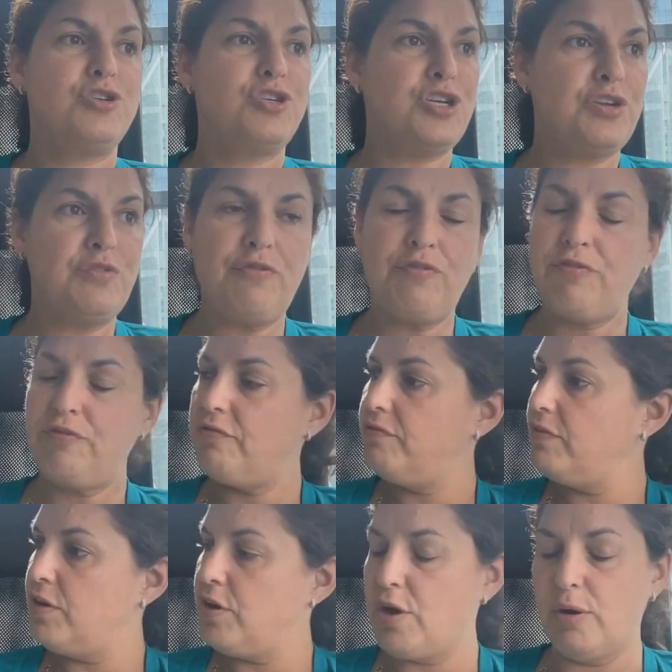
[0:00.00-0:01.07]
chief
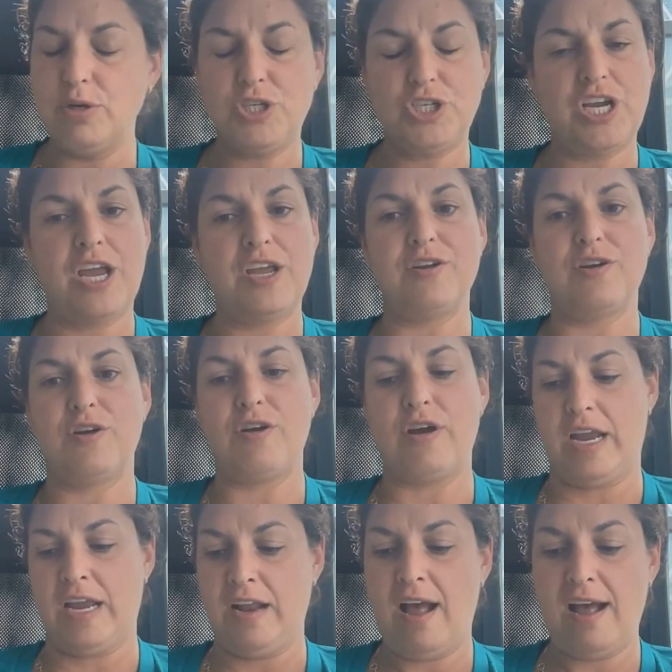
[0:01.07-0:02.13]
negotiator
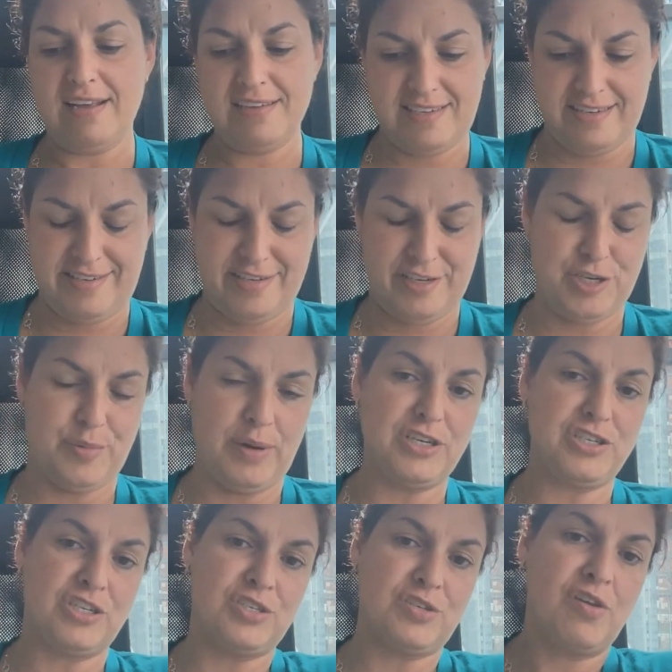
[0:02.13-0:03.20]
in hostage
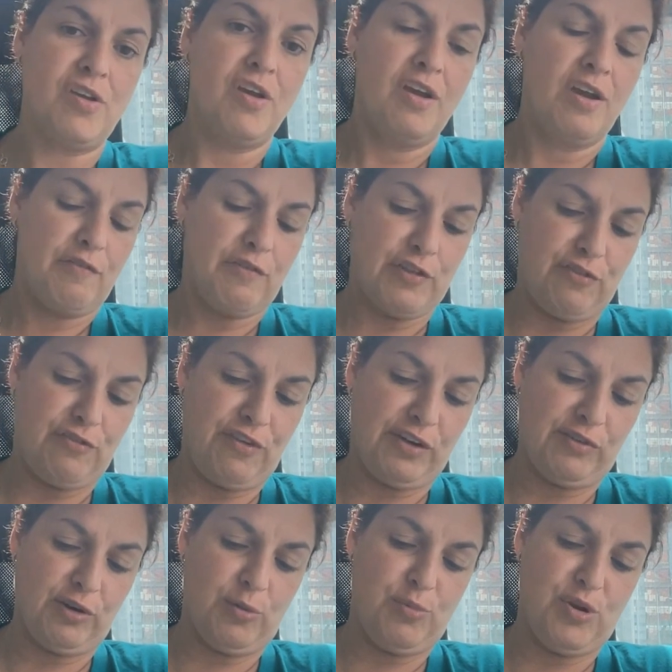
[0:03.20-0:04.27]
situations for the
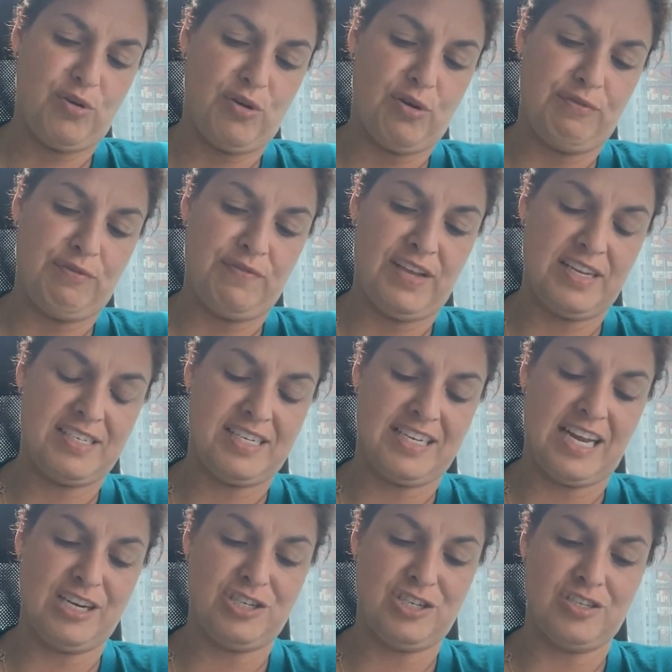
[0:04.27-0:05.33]
Federal Bureau of
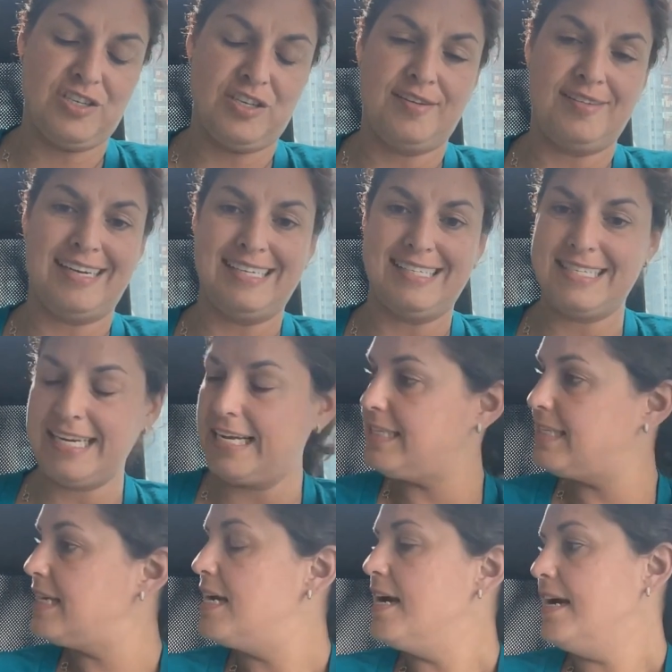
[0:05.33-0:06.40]
Investigations in the United
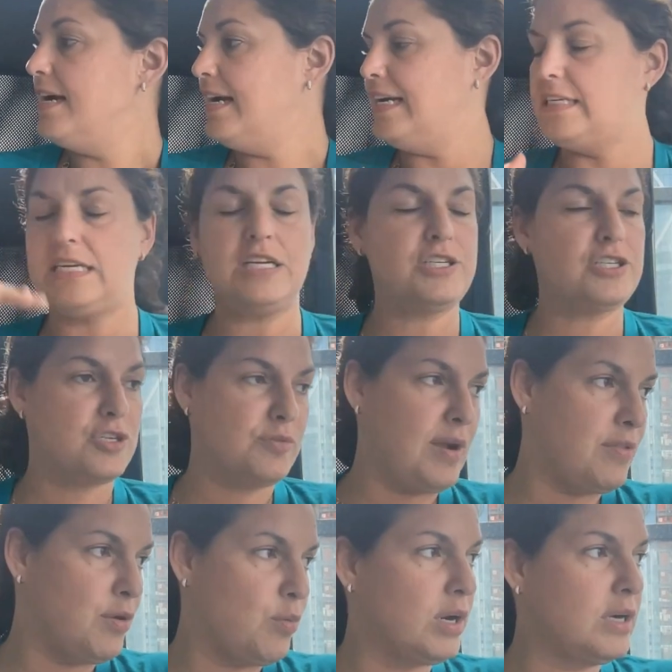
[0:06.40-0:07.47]
States. He teaches
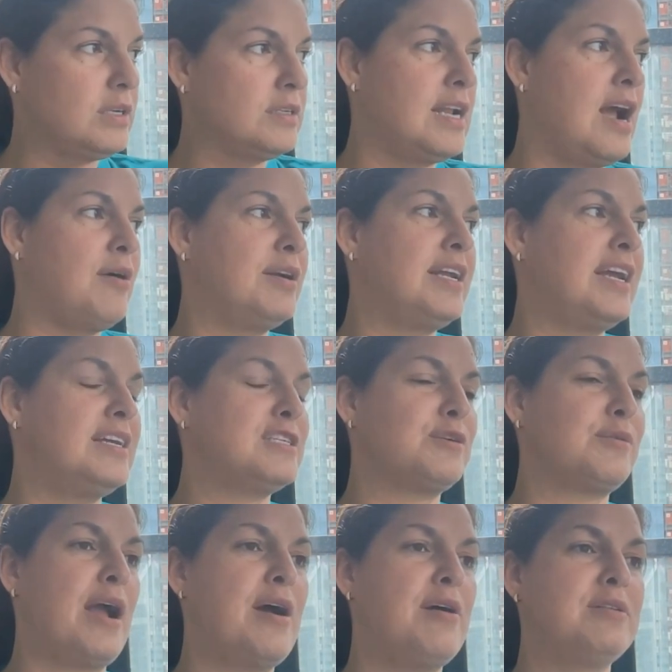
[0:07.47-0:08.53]
around the world nowadays
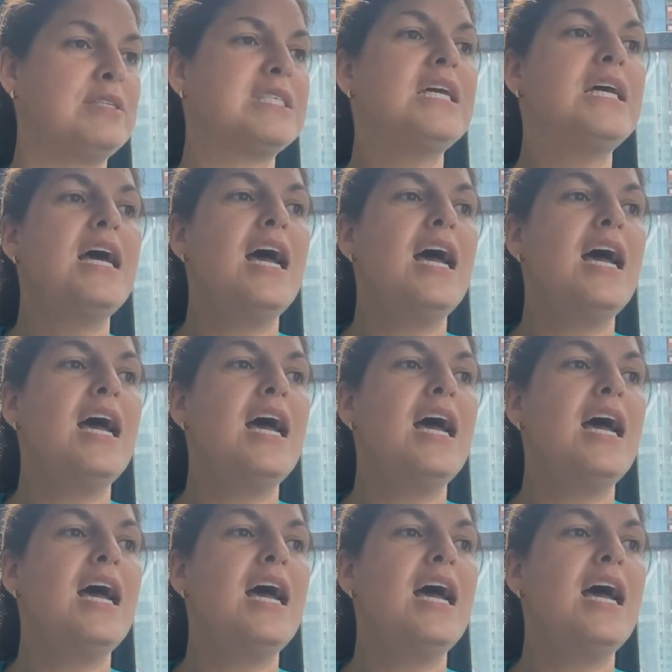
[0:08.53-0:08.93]
around